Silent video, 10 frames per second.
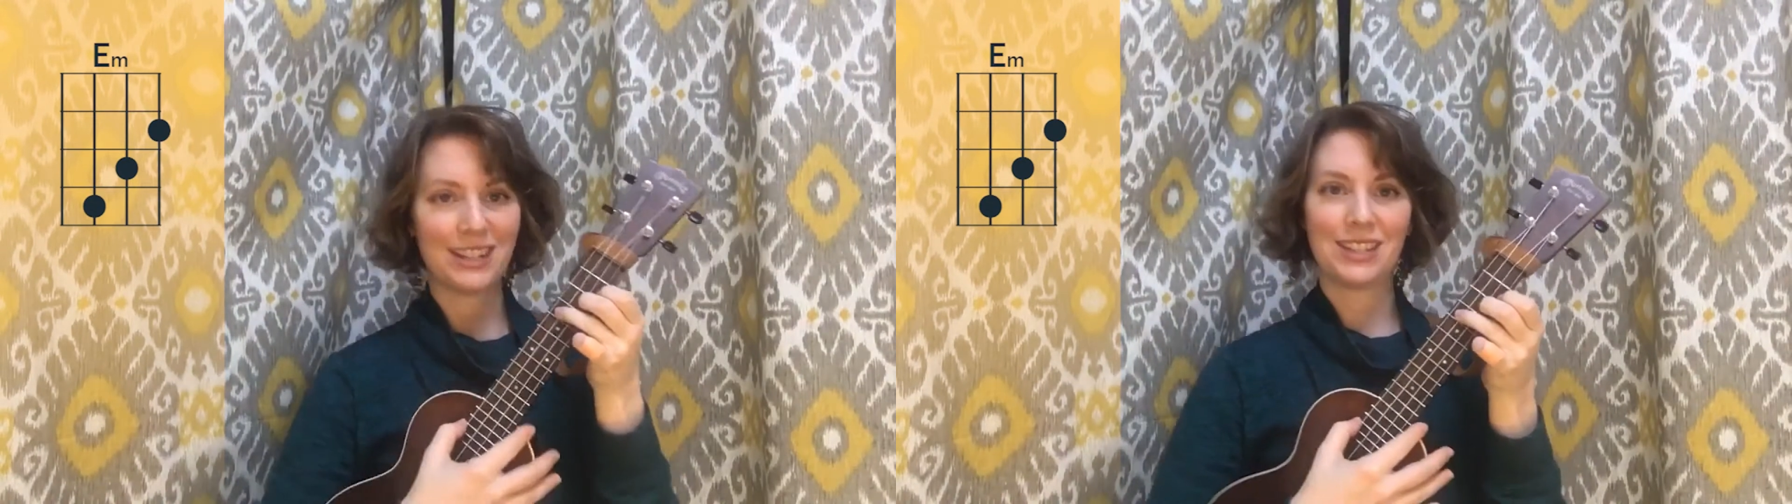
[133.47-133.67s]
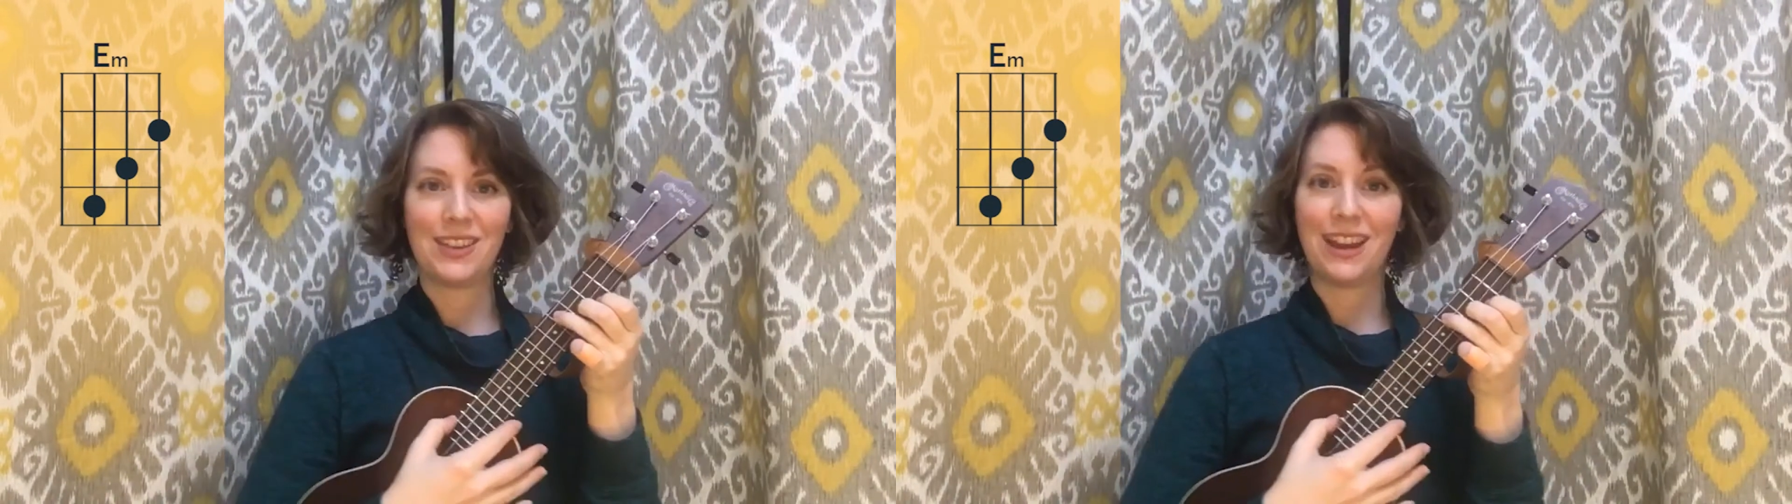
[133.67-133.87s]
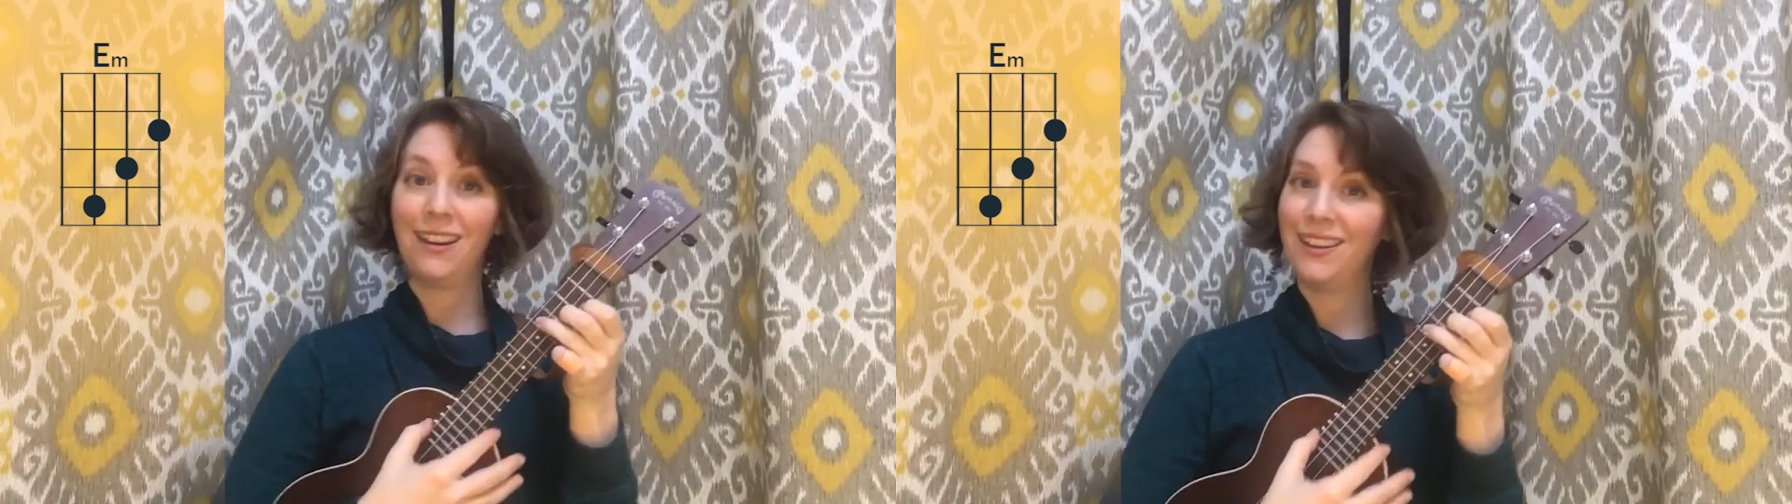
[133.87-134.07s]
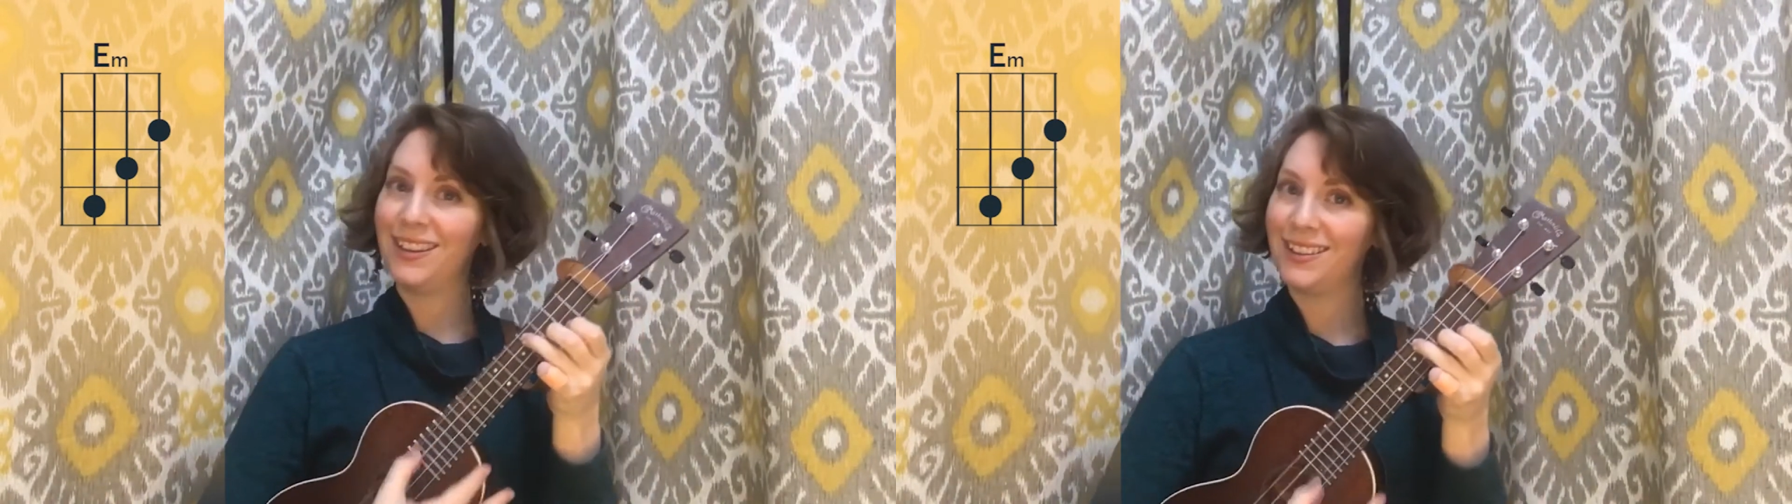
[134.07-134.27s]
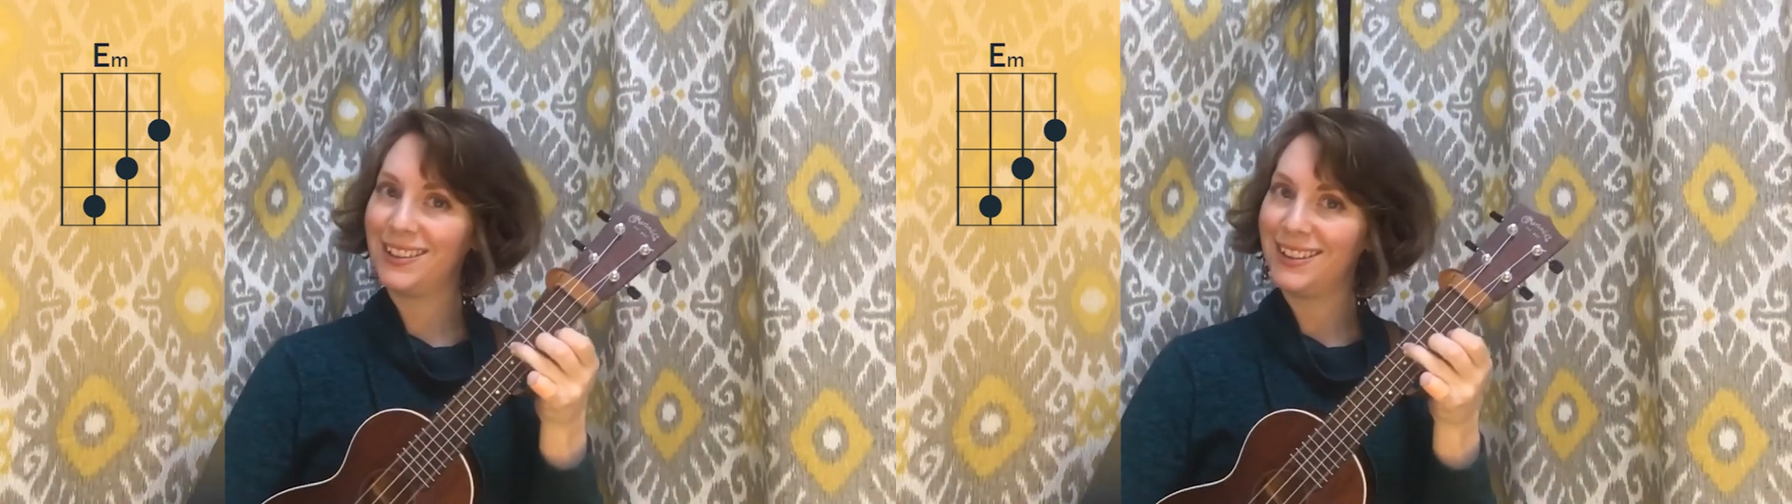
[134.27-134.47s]
So then
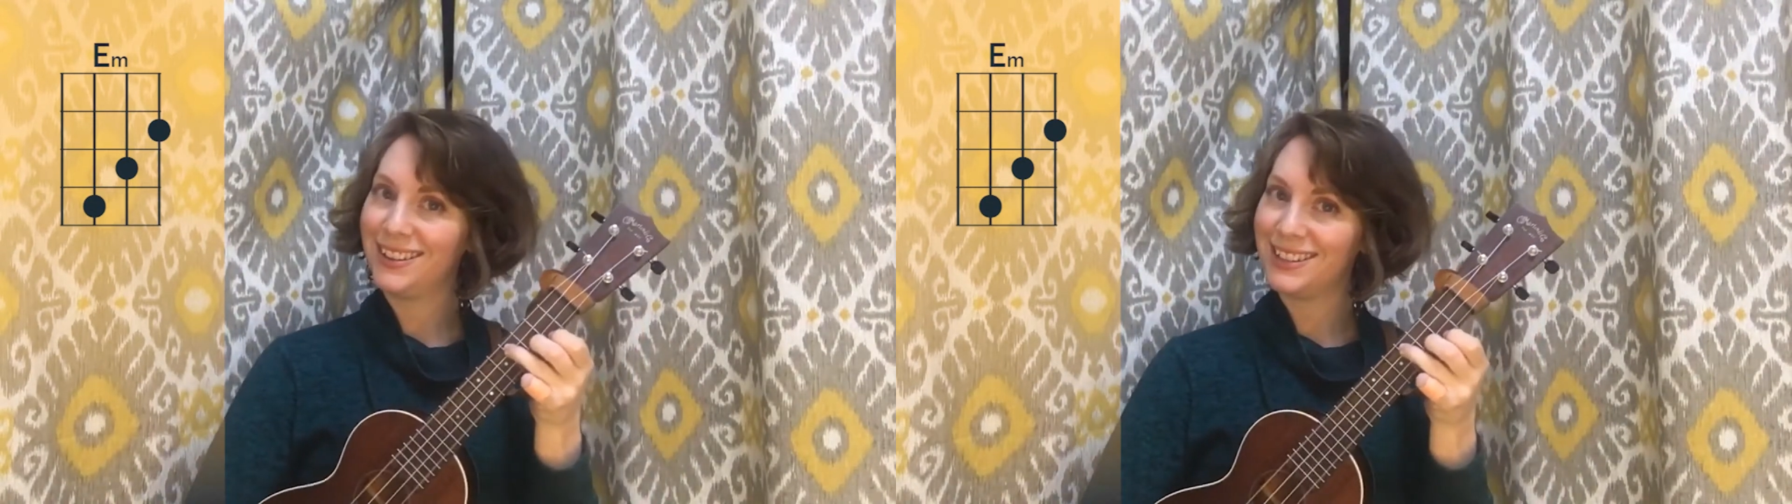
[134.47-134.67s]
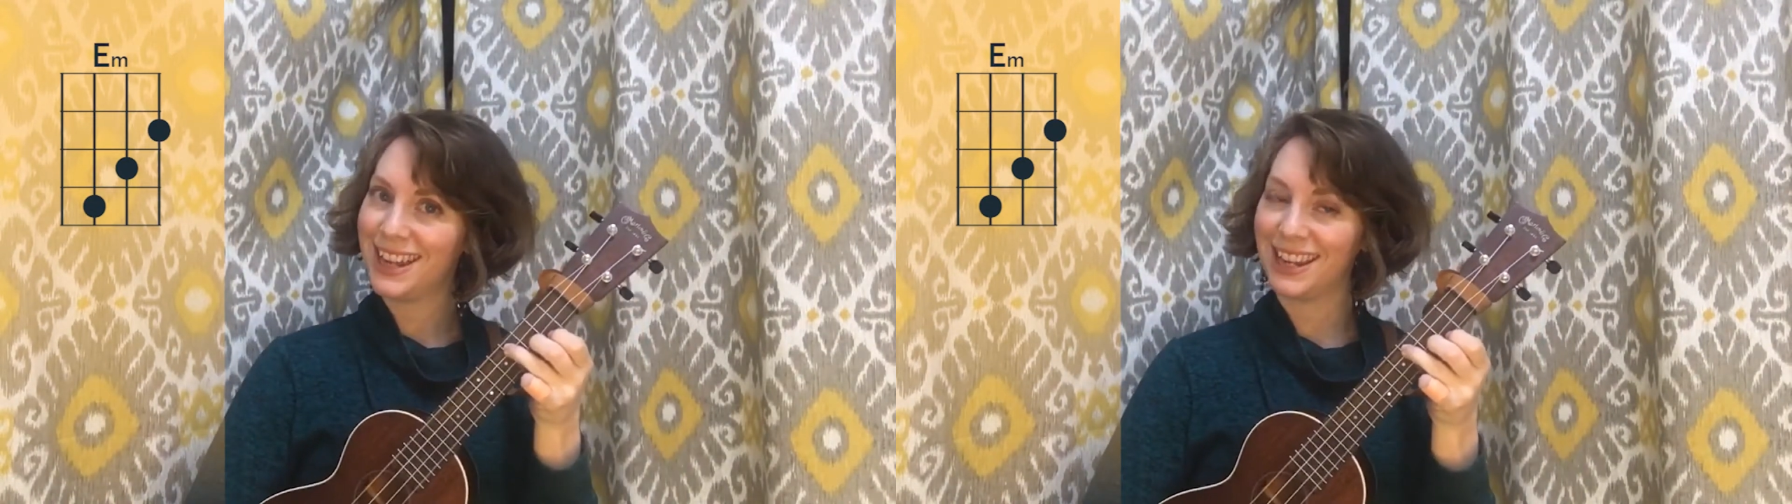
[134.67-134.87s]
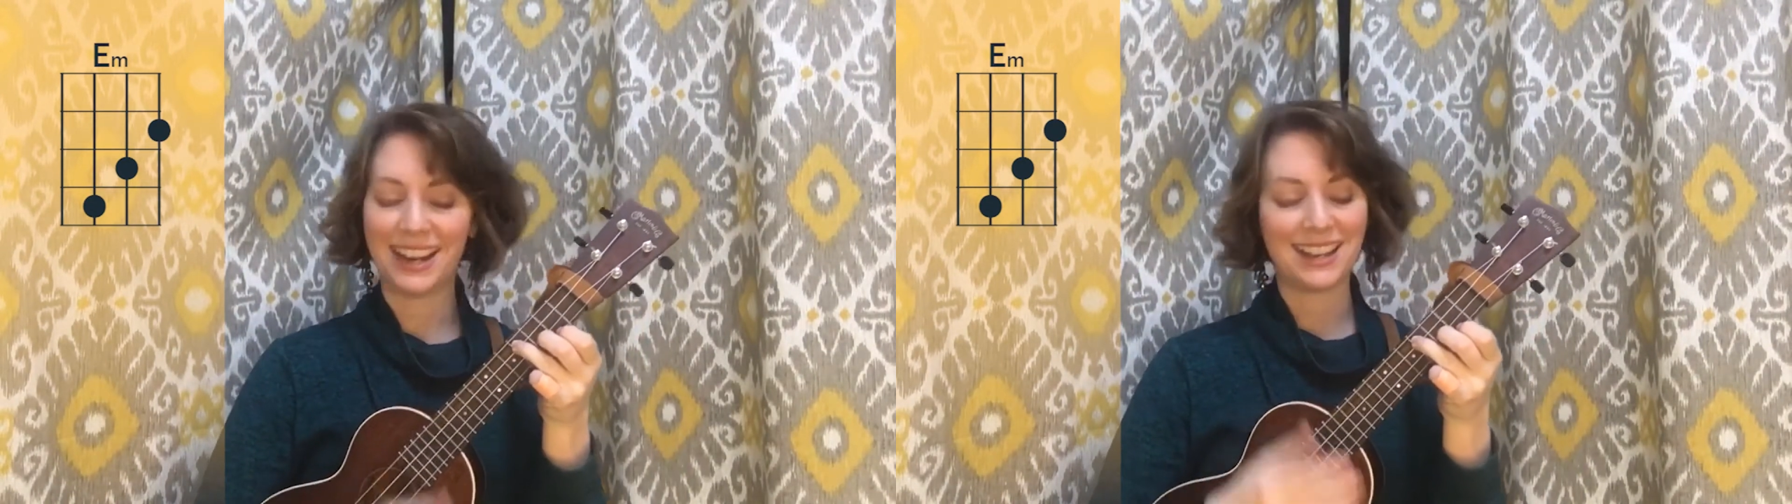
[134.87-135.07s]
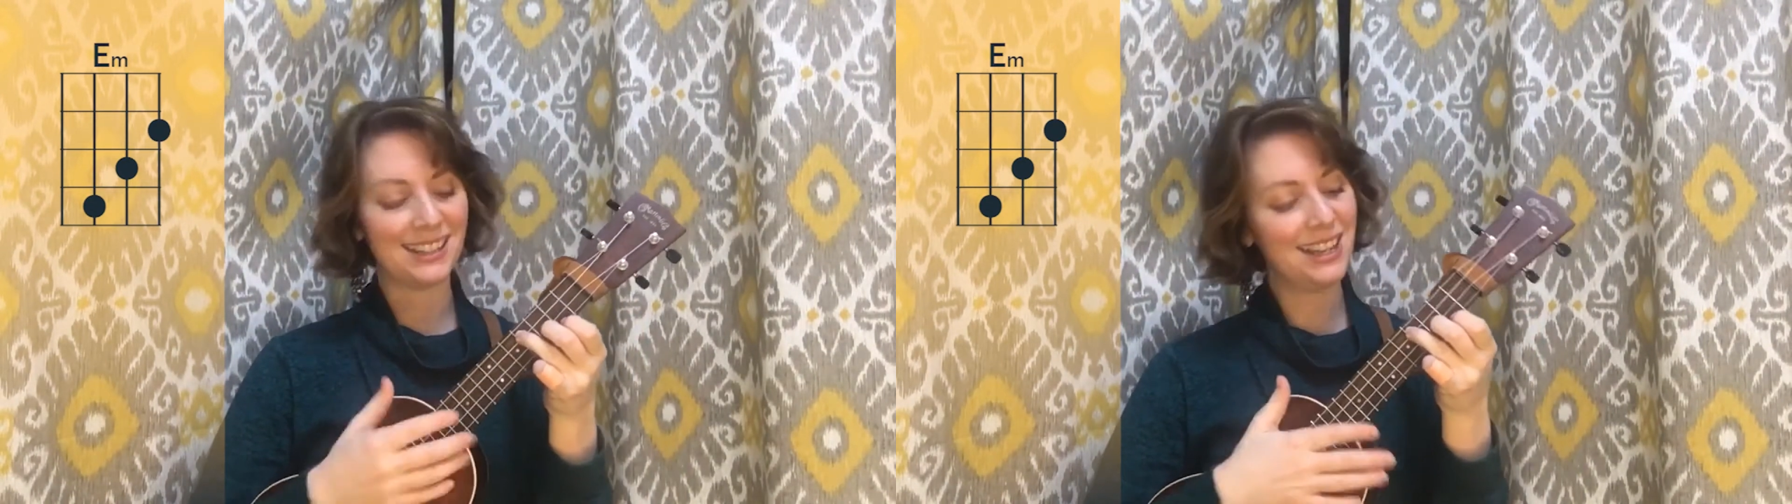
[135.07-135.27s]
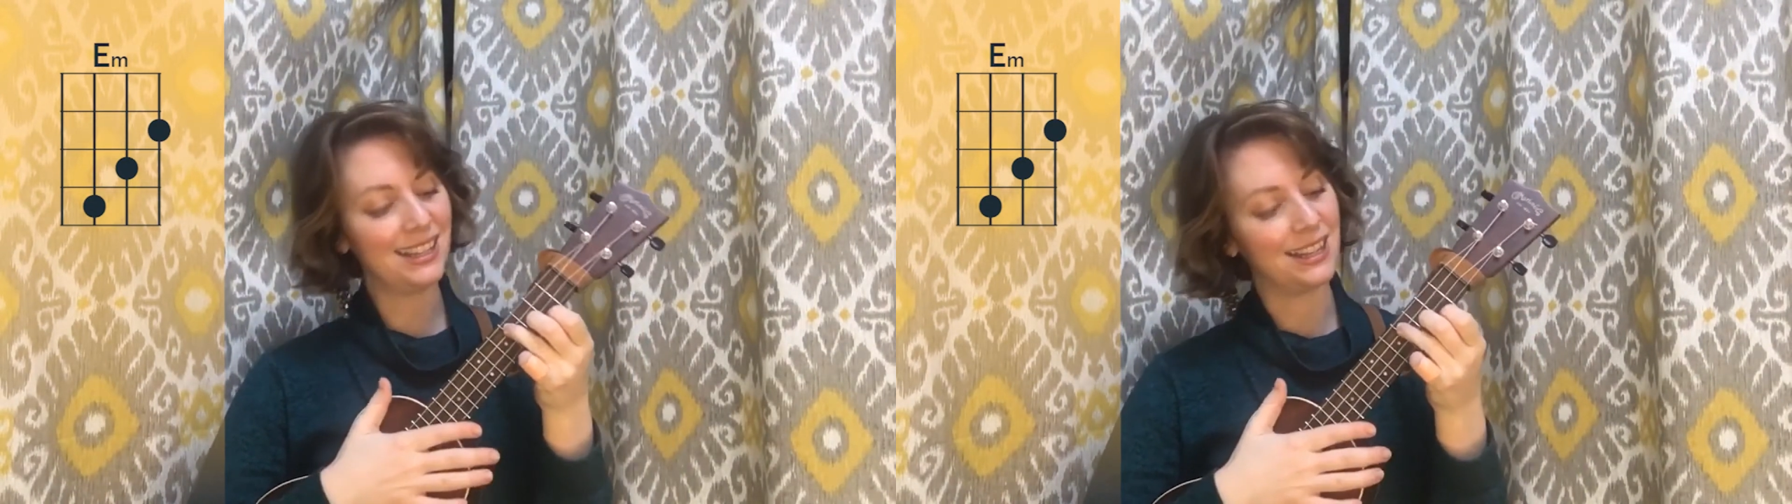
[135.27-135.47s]
take a nice
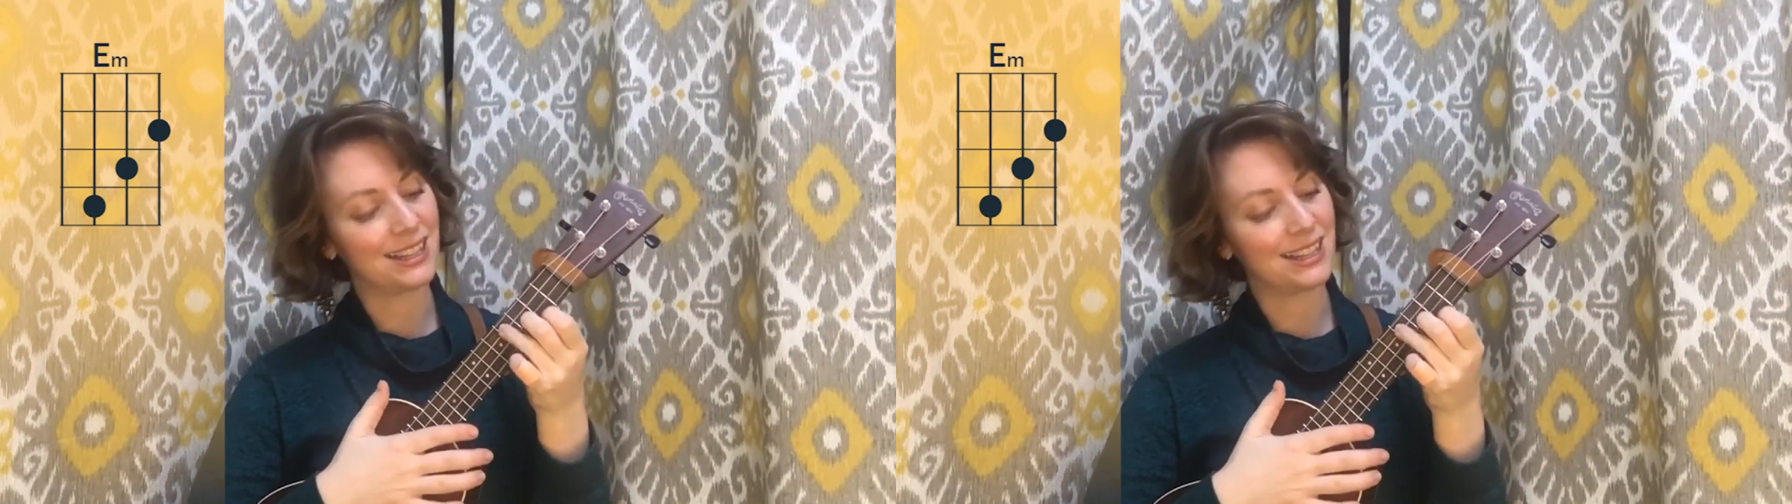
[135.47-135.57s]
listen.